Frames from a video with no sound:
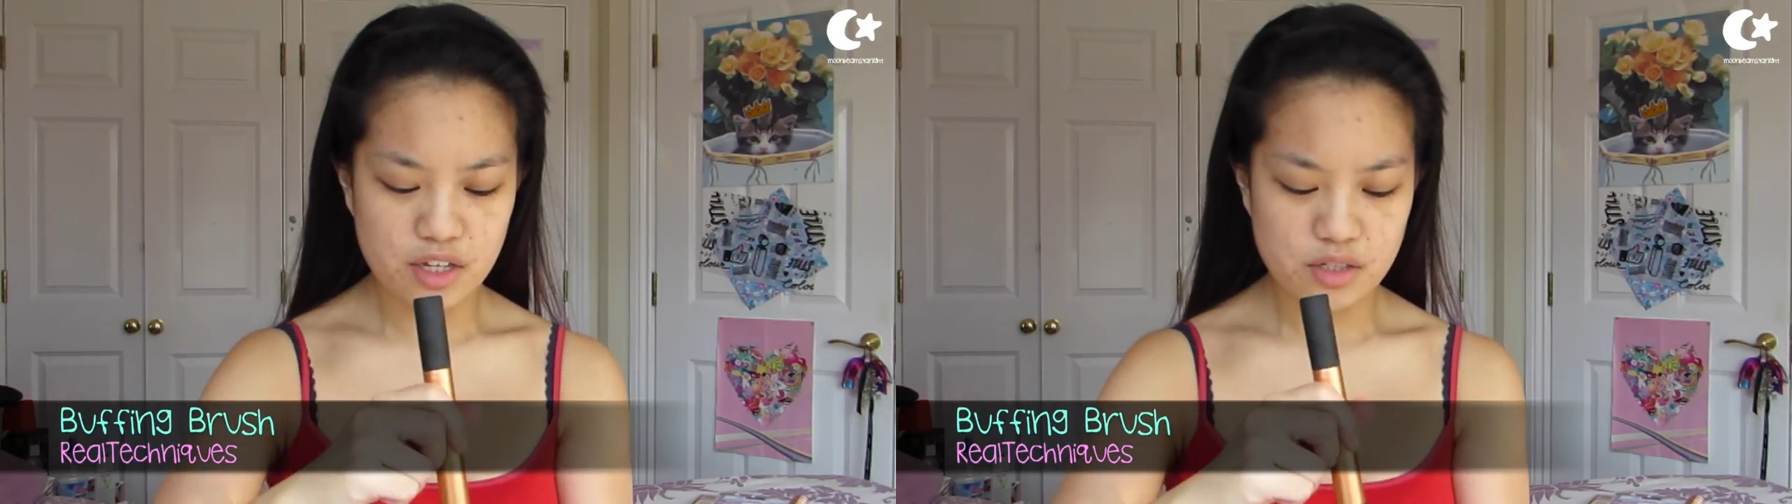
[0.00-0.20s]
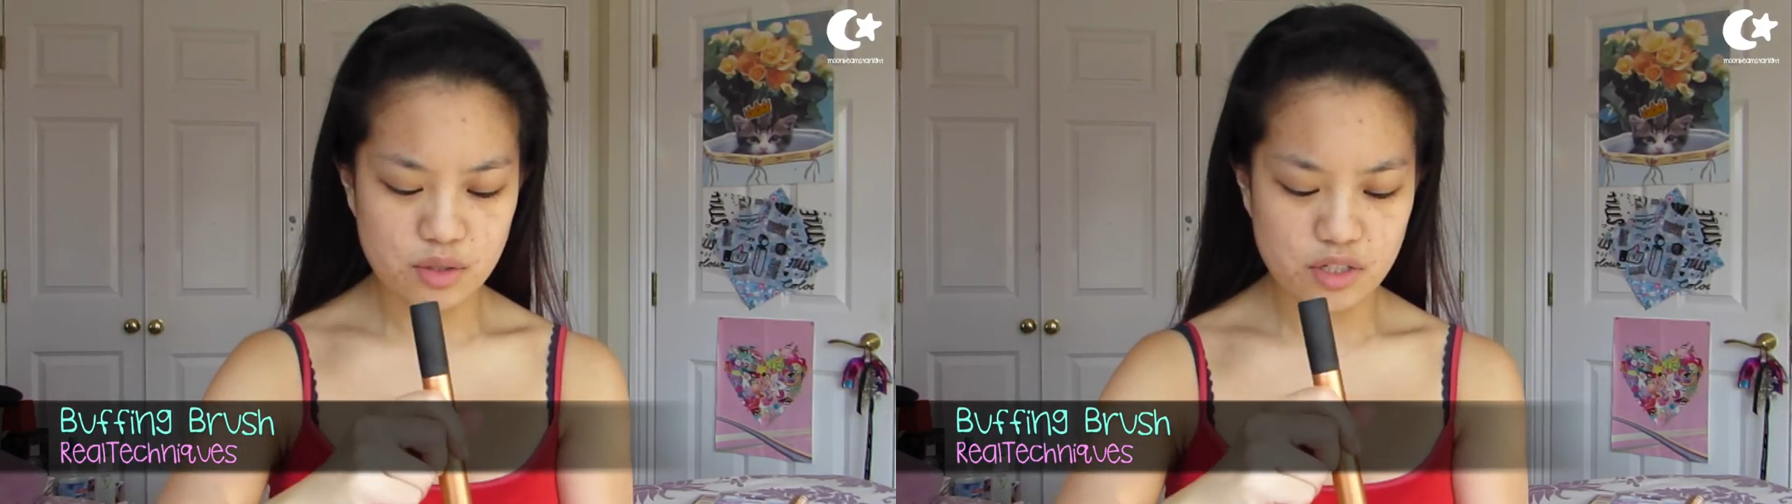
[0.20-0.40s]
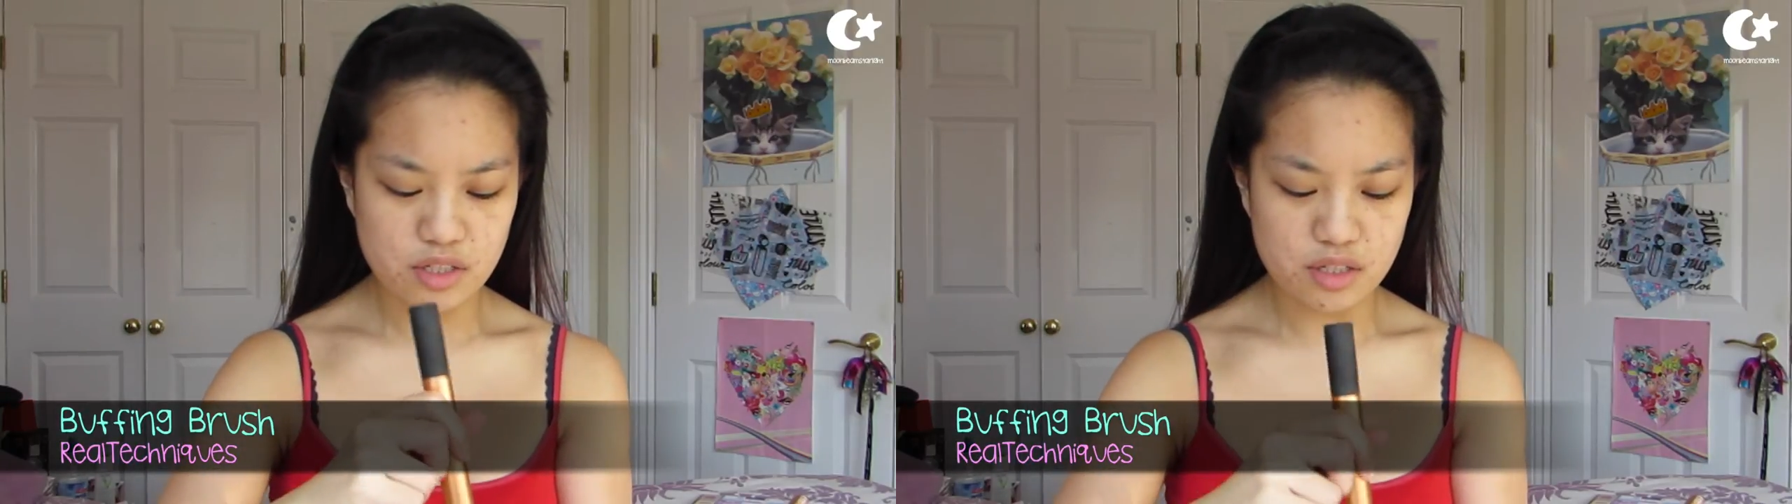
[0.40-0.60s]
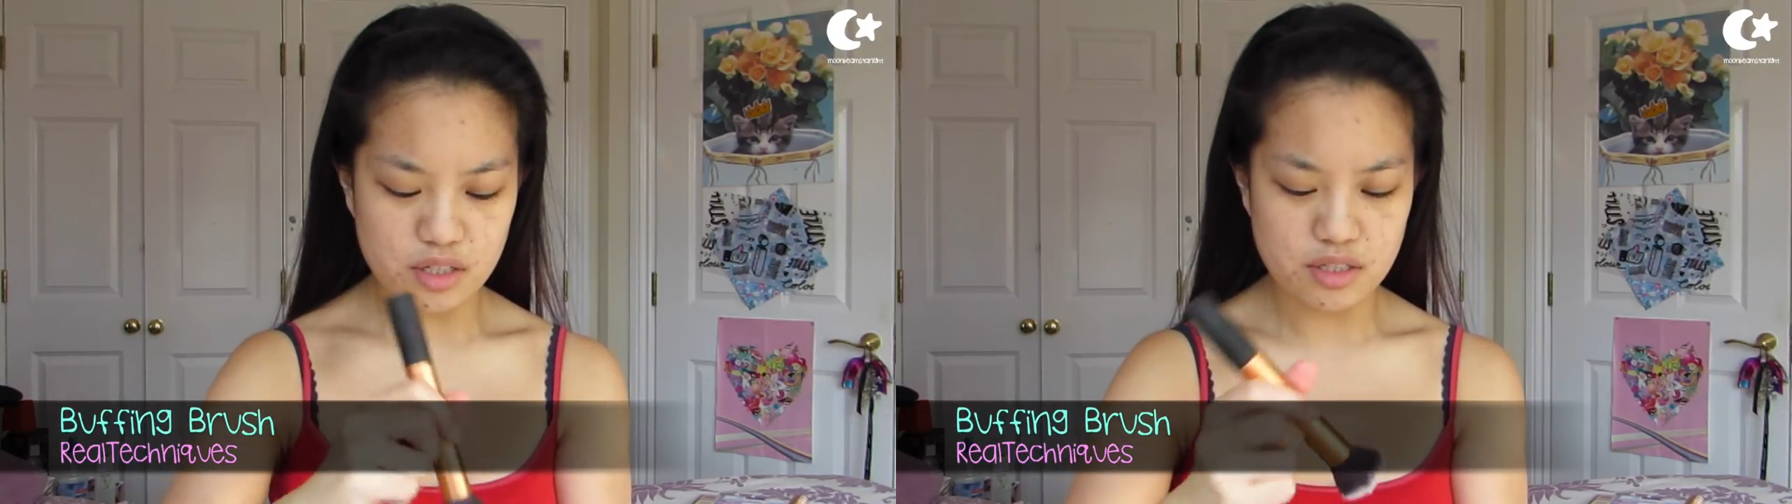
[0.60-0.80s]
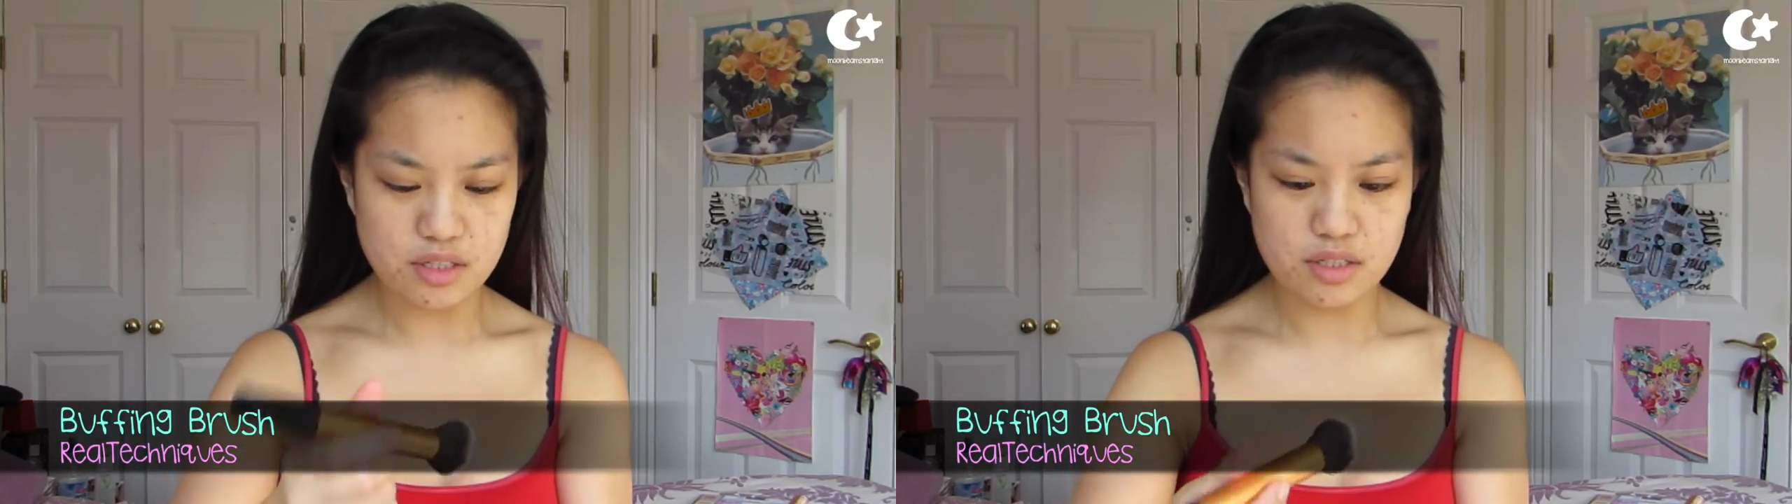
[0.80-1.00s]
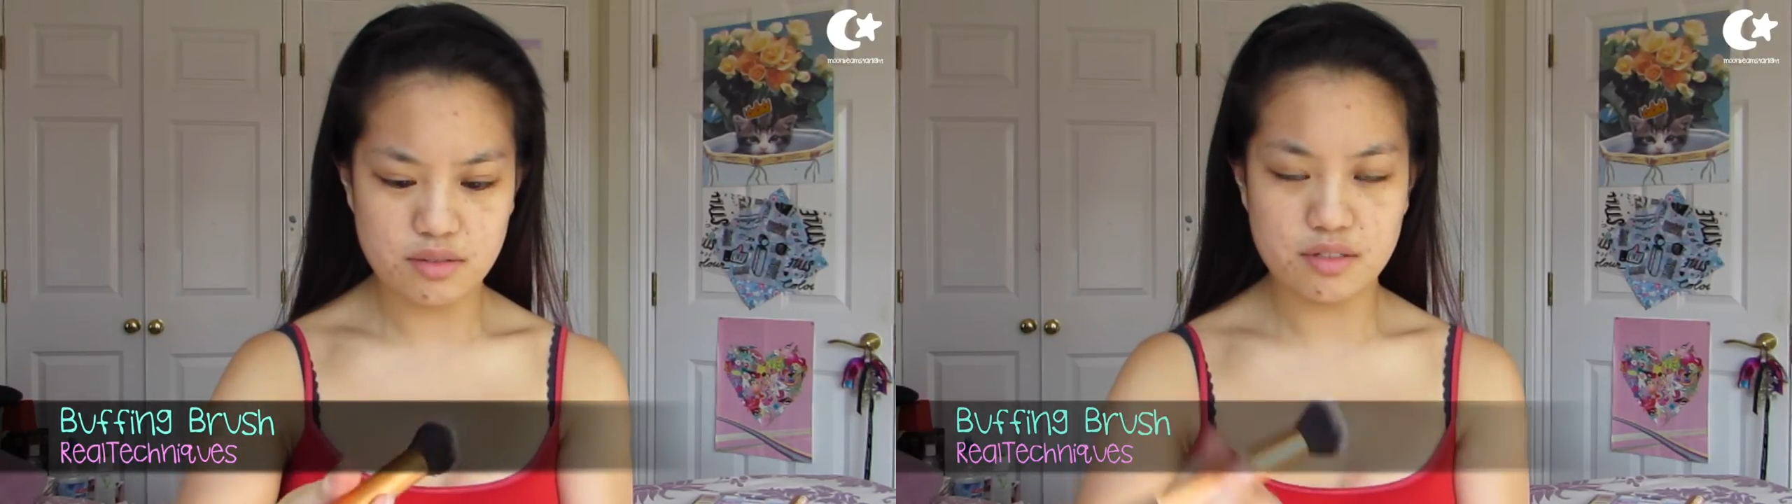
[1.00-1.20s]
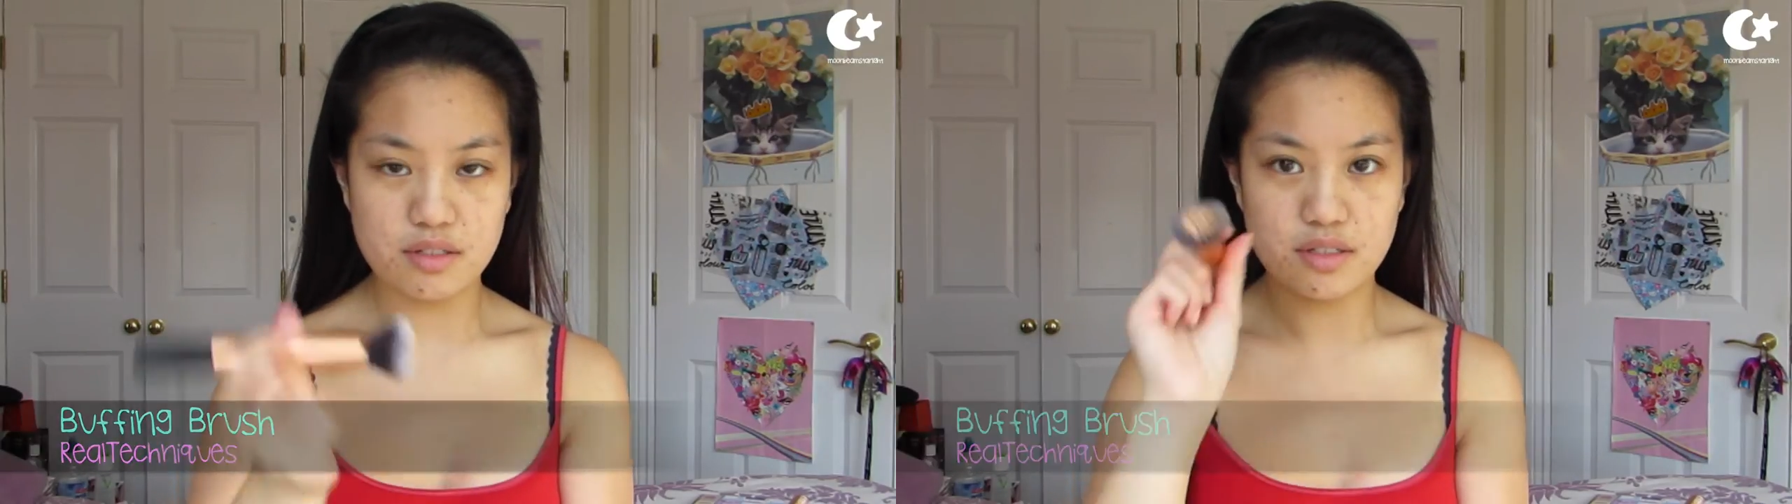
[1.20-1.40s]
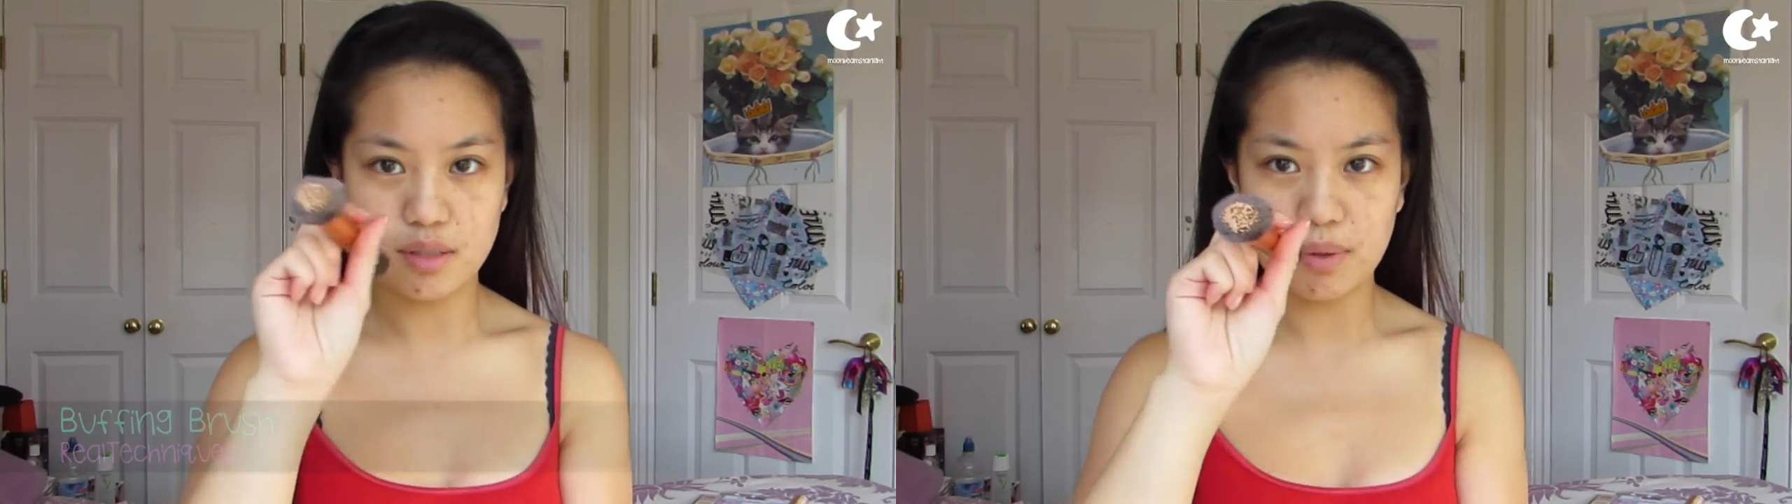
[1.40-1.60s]
so just
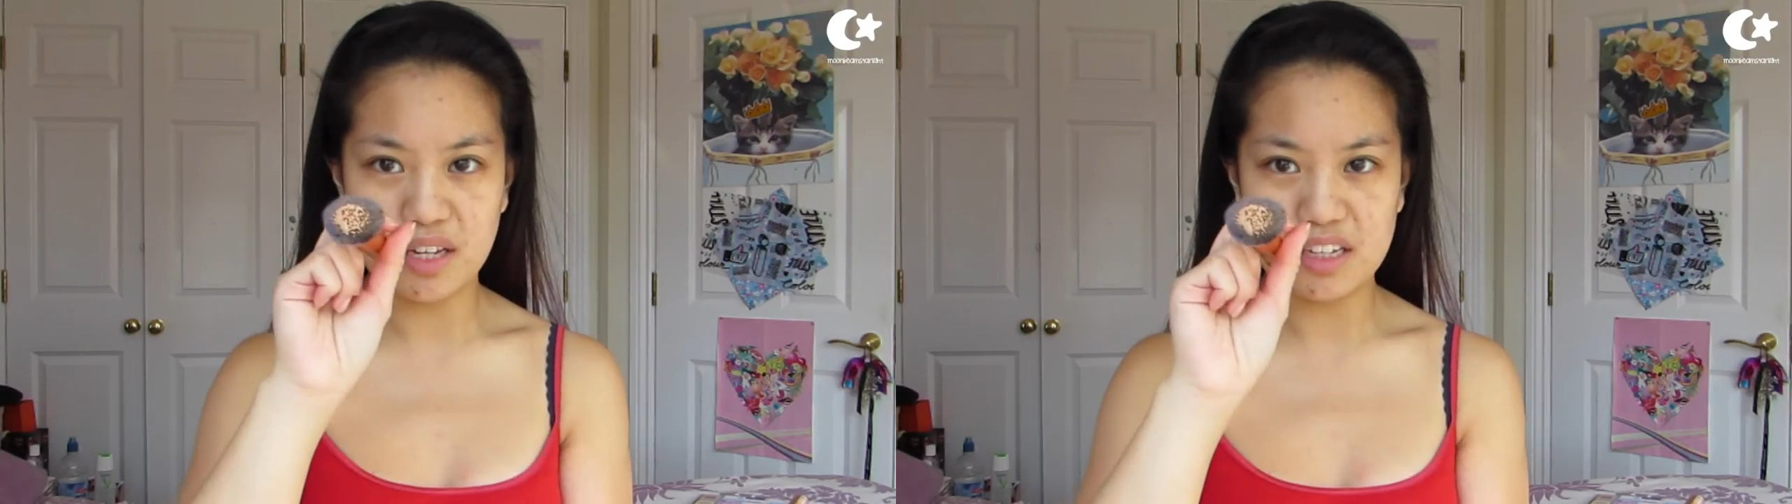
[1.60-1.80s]
dip it